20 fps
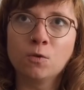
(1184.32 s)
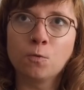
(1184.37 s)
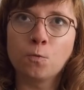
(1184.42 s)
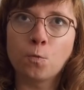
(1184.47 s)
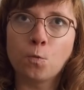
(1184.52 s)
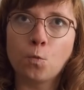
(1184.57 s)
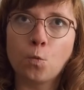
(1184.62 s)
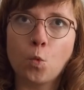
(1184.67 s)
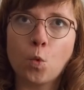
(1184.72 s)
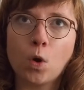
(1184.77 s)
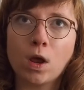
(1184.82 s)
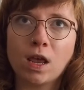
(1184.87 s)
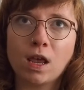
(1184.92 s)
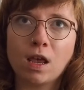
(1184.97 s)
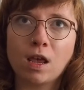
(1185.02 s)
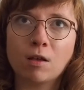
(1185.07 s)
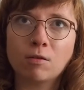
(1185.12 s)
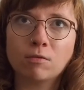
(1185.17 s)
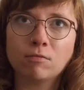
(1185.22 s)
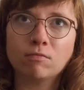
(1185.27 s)

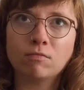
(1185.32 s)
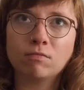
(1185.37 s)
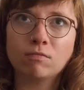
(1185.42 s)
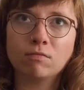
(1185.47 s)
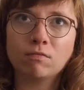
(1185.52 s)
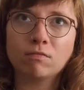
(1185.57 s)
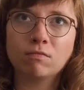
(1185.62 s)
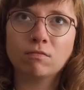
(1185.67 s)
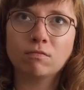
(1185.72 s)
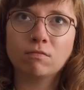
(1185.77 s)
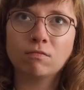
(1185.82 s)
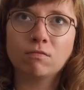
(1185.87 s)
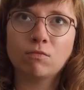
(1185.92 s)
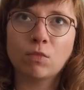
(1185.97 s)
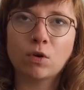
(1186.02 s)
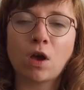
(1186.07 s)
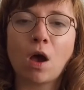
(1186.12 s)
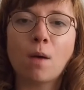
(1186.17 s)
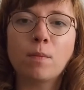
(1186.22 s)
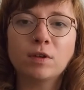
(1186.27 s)
we're
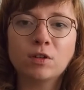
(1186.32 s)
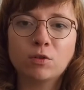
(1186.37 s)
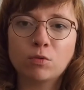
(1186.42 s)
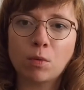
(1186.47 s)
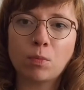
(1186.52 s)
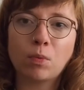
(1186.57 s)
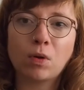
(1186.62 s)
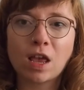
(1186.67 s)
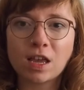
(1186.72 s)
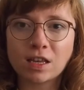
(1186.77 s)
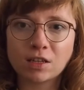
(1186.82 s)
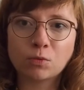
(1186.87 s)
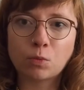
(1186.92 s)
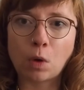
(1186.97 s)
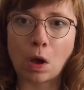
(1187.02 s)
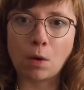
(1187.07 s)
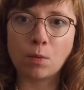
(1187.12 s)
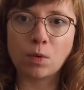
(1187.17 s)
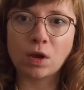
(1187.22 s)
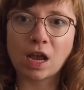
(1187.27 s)
coming to a place
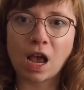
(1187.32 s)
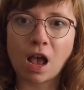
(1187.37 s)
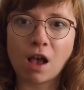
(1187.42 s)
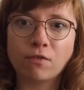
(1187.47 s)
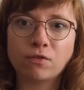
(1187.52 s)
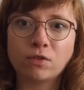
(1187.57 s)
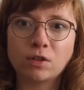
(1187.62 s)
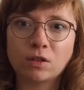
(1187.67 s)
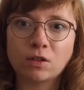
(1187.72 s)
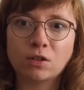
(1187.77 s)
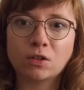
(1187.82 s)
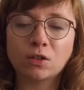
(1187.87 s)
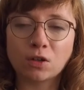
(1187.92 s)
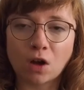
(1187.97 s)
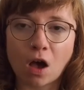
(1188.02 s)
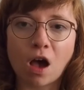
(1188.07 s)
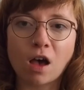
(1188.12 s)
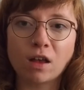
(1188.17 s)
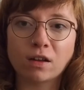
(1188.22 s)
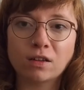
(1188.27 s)
where we have to
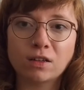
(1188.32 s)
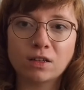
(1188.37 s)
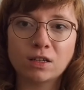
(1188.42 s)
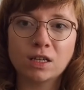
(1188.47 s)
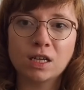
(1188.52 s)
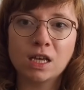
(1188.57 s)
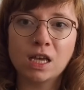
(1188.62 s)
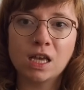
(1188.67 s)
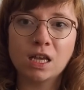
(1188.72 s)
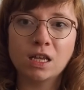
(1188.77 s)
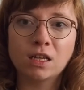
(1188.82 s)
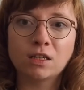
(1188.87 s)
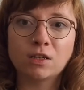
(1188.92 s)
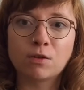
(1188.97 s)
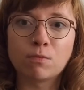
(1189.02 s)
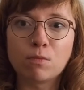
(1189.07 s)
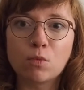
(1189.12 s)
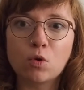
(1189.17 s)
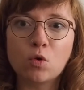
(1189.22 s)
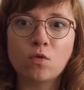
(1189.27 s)
start to
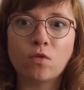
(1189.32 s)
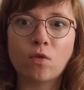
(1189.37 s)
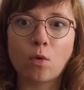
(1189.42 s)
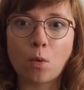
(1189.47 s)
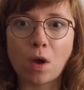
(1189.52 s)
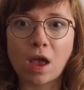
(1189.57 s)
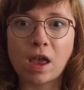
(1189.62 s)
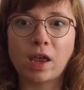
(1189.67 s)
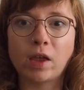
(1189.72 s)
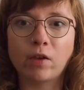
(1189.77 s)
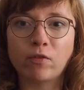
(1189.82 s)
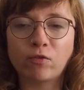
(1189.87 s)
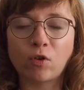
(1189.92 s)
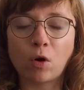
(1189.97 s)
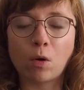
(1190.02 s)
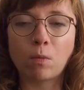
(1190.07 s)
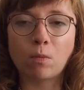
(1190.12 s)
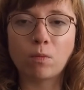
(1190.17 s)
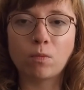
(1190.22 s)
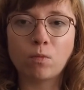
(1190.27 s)
move away
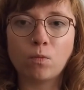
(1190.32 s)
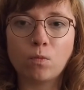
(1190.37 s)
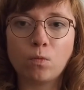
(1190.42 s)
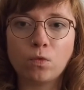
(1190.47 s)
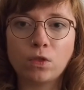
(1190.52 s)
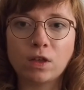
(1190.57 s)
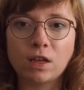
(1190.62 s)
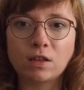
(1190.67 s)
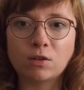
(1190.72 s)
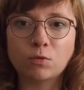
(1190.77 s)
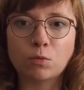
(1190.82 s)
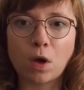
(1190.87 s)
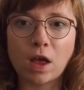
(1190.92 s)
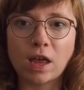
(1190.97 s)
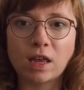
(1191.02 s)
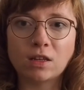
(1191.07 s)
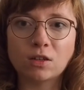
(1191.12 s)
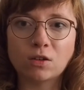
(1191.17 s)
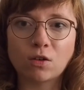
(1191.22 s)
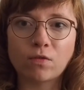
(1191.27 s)
from these
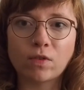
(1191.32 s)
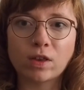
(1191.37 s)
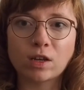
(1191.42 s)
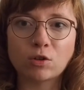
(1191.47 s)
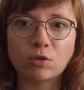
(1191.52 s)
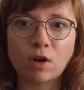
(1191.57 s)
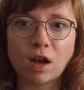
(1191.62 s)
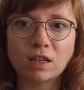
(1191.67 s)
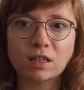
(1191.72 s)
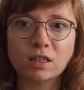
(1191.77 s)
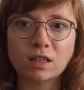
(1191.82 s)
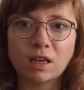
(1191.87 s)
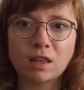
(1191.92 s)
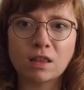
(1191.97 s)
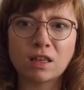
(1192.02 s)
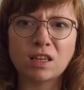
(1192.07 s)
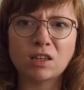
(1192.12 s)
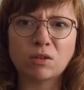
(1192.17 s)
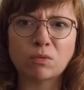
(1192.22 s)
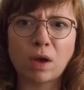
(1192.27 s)
ways of interacting and
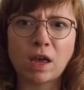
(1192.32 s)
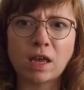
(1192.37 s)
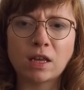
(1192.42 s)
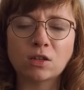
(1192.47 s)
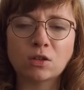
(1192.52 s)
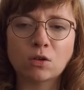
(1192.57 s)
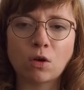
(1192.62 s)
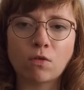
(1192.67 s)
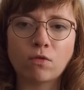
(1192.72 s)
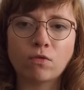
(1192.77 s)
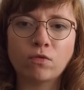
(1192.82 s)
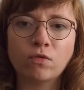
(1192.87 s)
these ways of